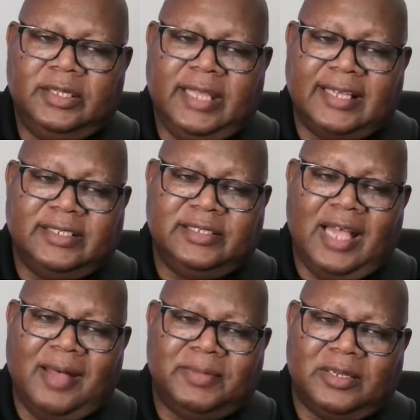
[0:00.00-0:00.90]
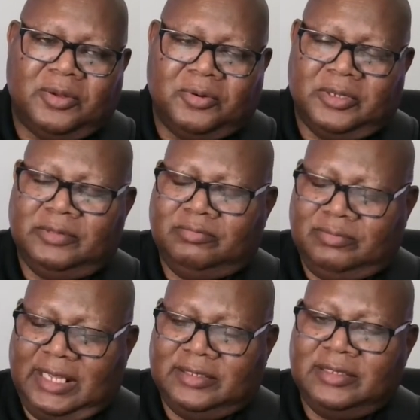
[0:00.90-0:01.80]
That's the dominant chord.
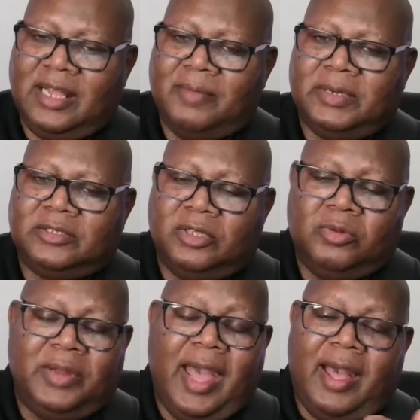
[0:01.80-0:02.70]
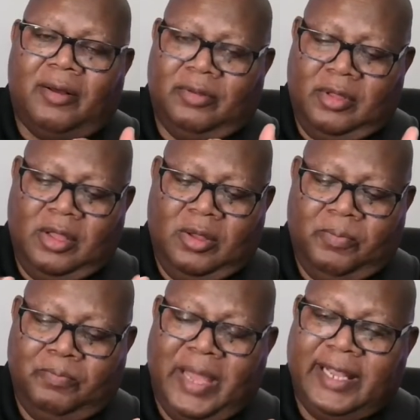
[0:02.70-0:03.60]
That's the dominant. So now,
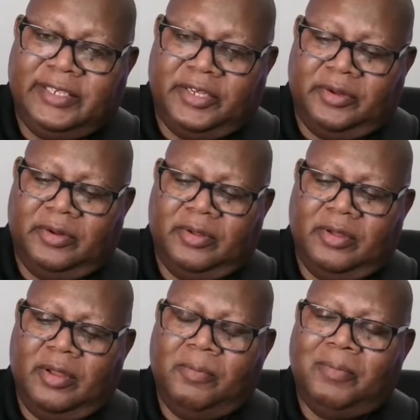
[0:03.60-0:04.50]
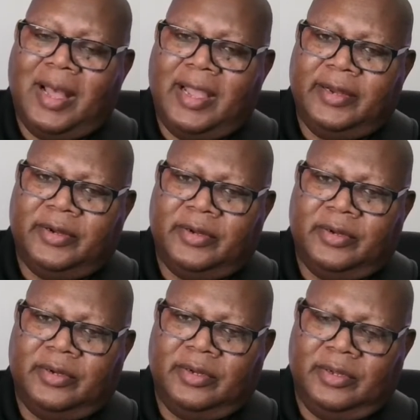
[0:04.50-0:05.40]
major,
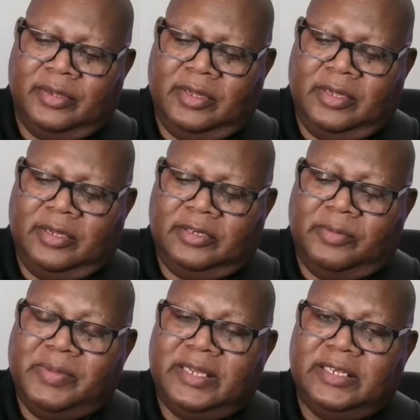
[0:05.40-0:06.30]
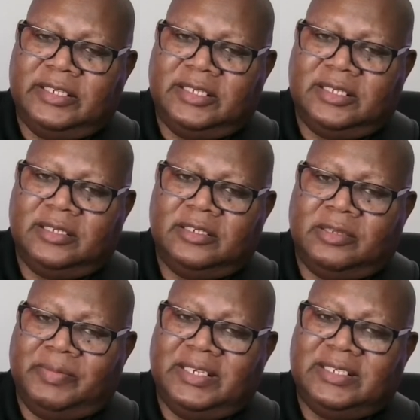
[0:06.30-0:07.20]
minor, diminished
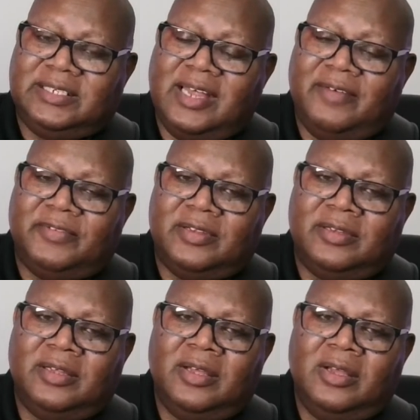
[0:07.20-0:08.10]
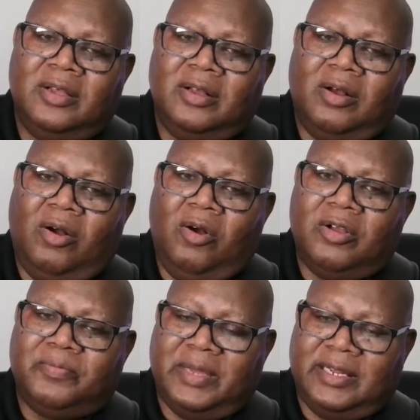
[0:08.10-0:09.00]
7,
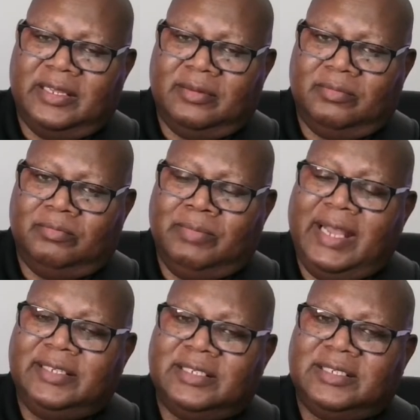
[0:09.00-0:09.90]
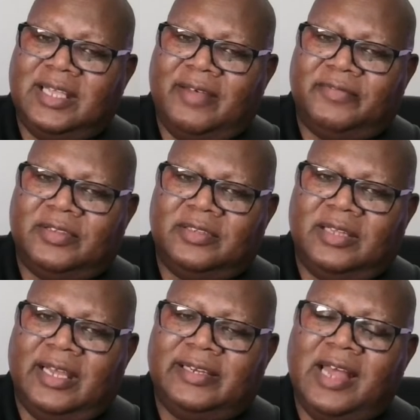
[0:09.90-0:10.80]
augmented, major
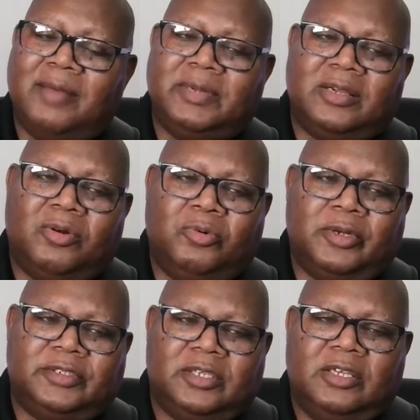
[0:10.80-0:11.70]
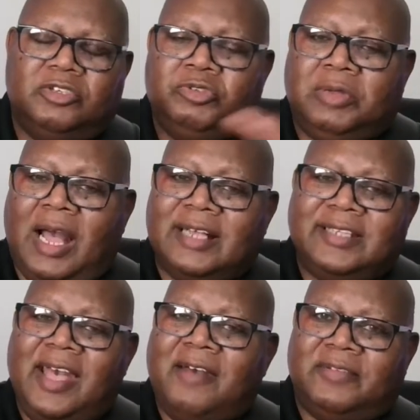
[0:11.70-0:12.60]
7, and dominant chords. You
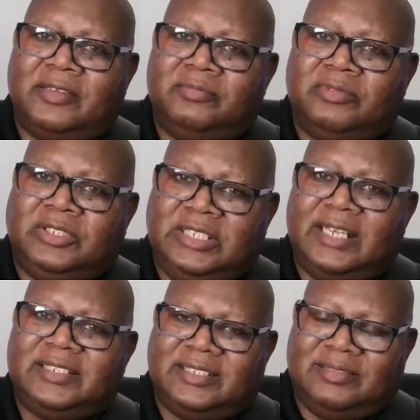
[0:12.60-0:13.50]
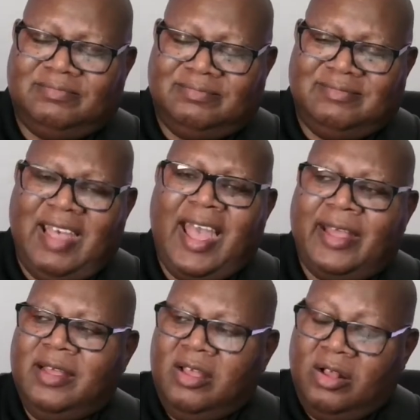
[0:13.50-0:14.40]
guys have it just
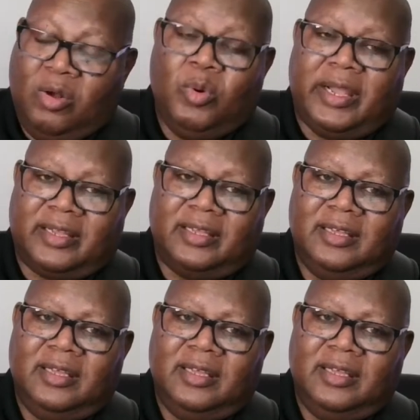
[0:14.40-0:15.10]
that quick.